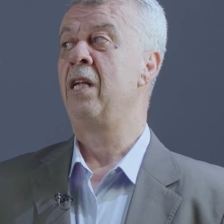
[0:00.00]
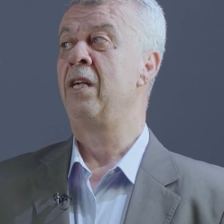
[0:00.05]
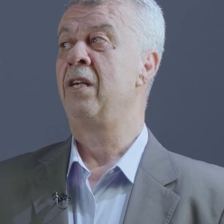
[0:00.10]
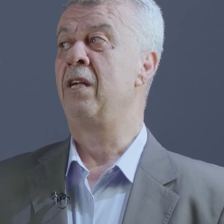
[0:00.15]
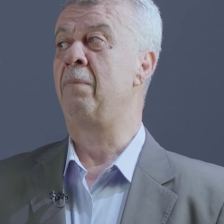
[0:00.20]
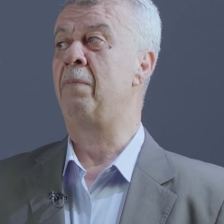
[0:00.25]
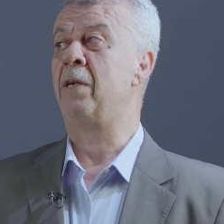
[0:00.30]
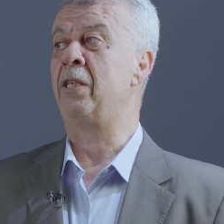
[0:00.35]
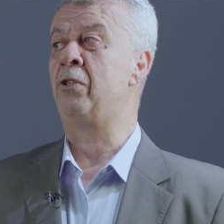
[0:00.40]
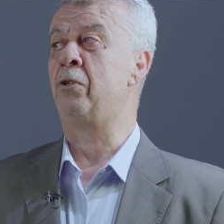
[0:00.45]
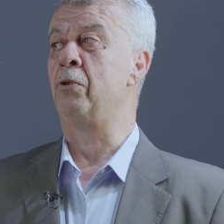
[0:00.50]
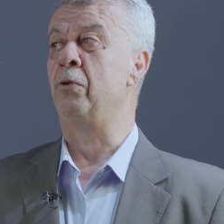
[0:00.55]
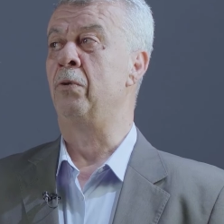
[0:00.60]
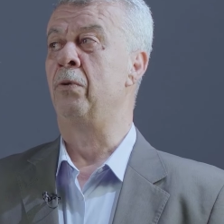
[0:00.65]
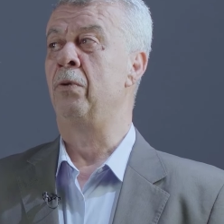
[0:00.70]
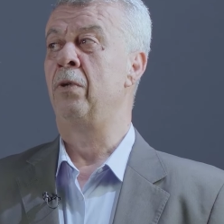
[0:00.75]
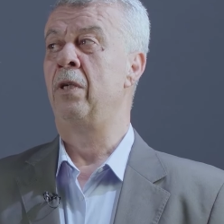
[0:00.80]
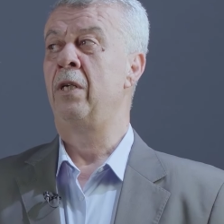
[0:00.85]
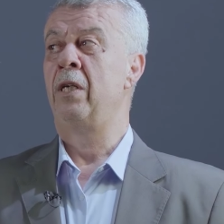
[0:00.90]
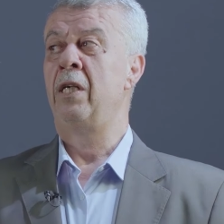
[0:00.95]
Number 2.
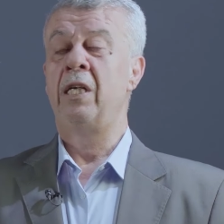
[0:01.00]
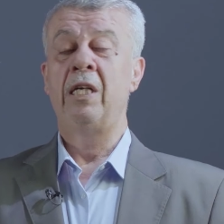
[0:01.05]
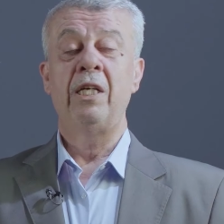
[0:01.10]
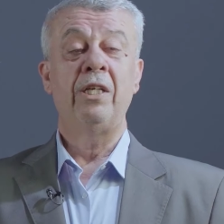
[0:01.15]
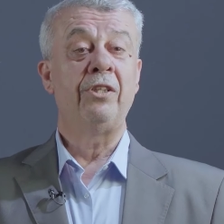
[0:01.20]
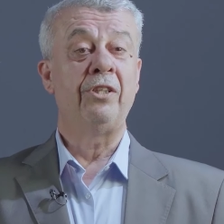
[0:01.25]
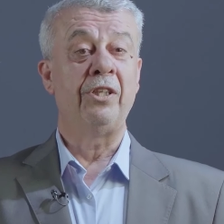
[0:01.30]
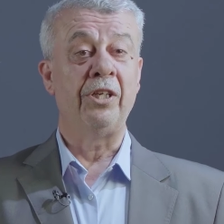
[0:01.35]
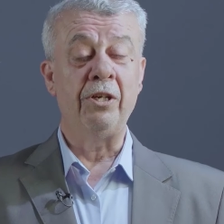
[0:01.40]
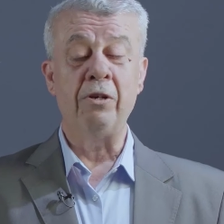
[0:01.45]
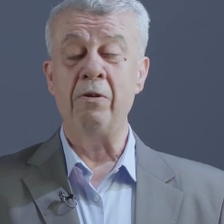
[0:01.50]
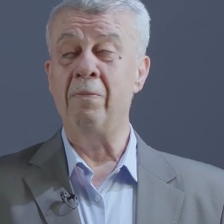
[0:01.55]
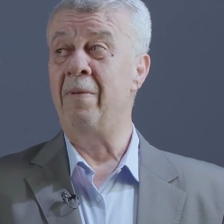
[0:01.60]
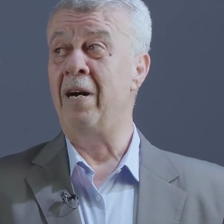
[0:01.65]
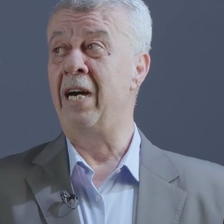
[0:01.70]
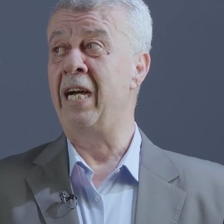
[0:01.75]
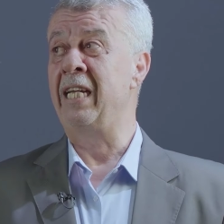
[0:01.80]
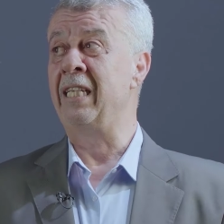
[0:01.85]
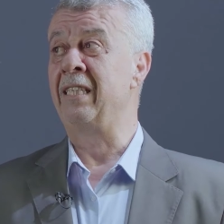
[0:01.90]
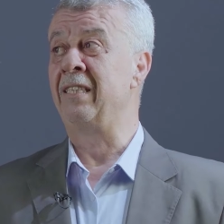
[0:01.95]
Do you
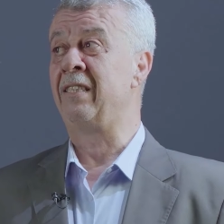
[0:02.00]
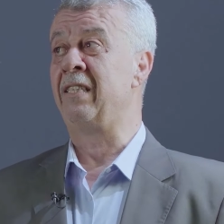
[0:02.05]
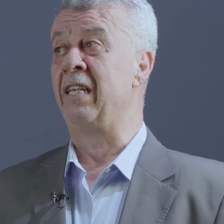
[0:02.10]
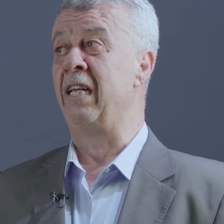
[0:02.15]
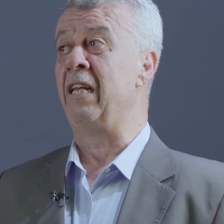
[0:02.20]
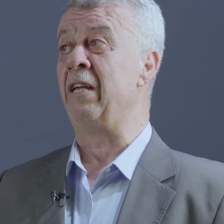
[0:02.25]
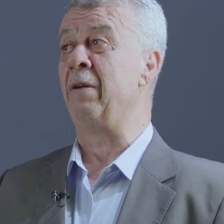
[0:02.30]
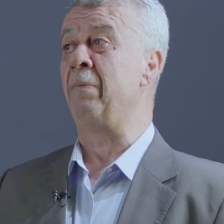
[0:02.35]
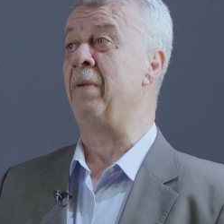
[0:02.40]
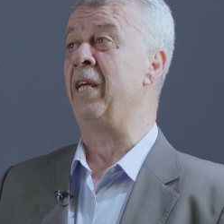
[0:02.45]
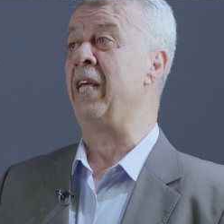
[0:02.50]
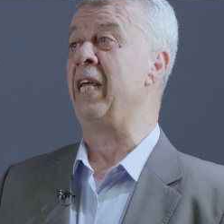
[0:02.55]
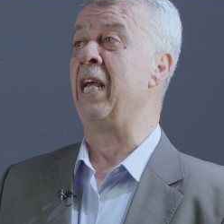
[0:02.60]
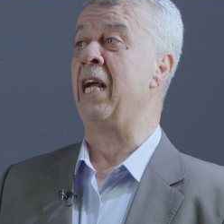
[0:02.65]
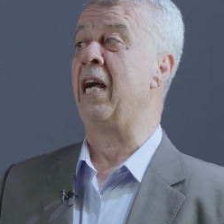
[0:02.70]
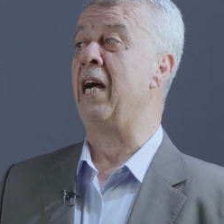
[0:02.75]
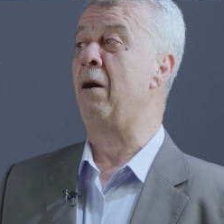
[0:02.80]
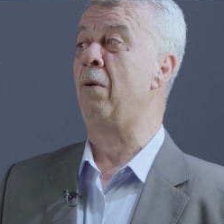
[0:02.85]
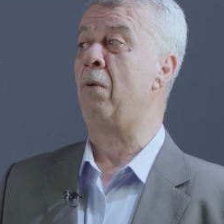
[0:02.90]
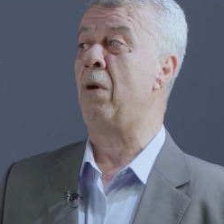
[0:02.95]
mind telling me
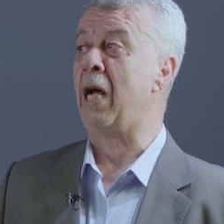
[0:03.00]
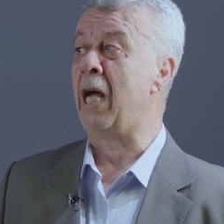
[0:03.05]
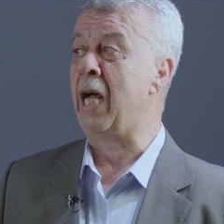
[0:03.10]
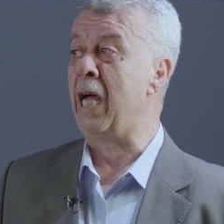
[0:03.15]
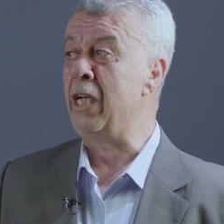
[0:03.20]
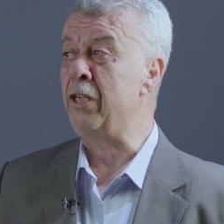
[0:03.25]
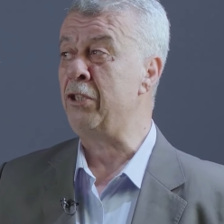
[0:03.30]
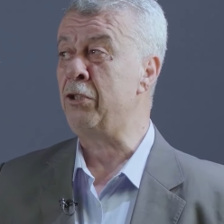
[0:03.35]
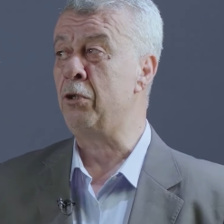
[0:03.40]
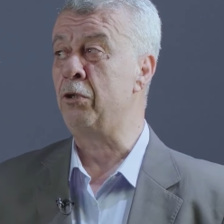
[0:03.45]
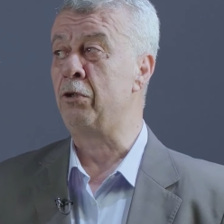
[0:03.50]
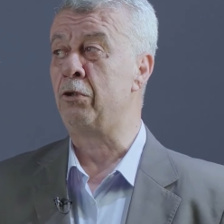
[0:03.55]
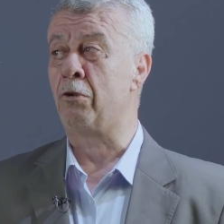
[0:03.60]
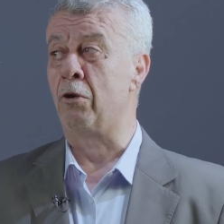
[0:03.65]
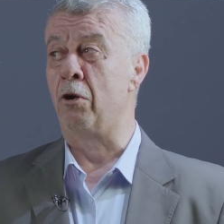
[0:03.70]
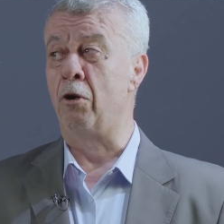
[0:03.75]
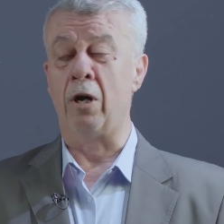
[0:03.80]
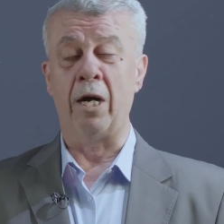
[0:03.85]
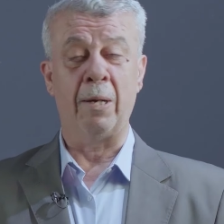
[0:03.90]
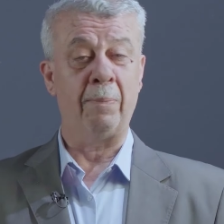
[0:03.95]
how I should
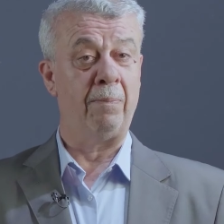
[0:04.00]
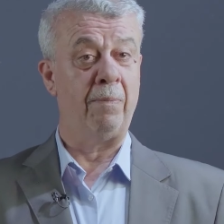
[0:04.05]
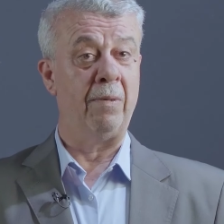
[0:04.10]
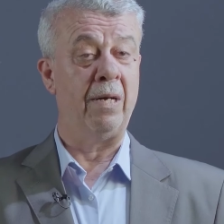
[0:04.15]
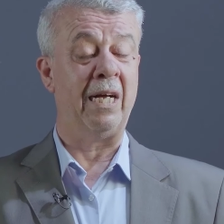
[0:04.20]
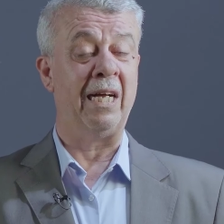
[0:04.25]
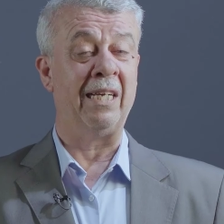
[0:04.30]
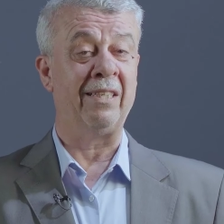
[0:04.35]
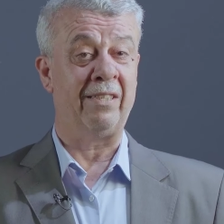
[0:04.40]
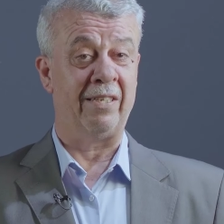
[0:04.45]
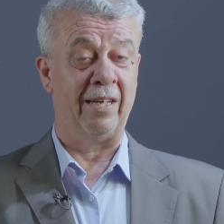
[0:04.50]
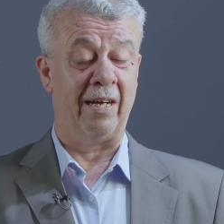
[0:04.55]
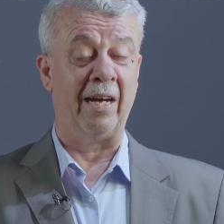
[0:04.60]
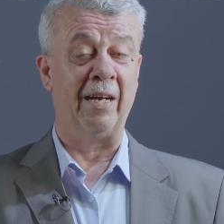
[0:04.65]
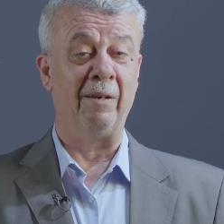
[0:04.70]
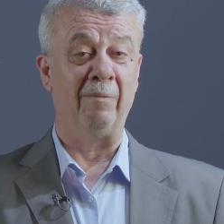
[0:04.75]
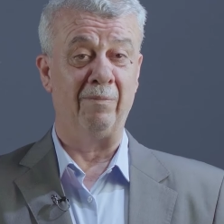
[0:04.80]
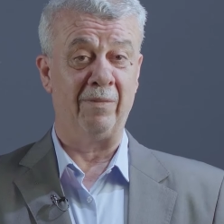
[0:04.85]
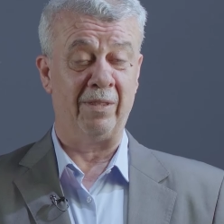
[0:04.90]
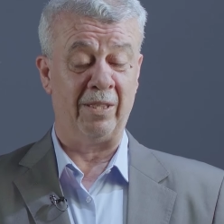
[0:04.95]
draw up a
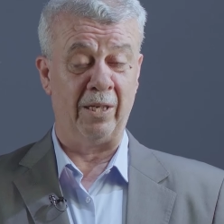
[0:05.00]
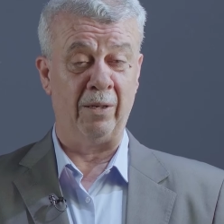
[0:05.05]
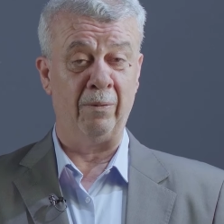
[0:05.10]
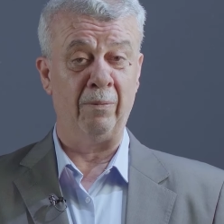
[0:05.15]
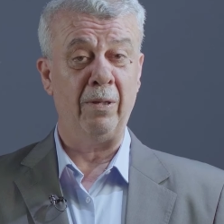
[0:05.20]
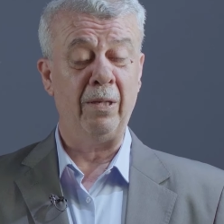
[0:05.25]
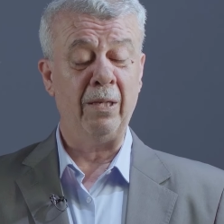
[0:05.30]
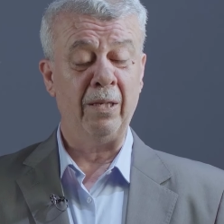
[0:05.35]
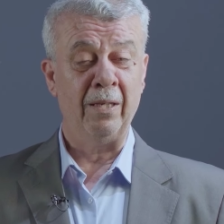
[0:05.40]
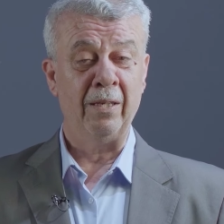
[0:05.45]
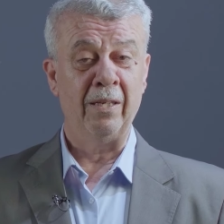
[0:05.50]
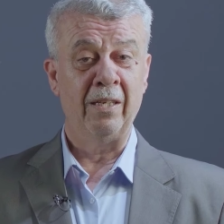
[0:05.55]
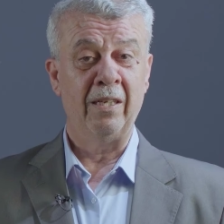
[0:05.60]
timetable?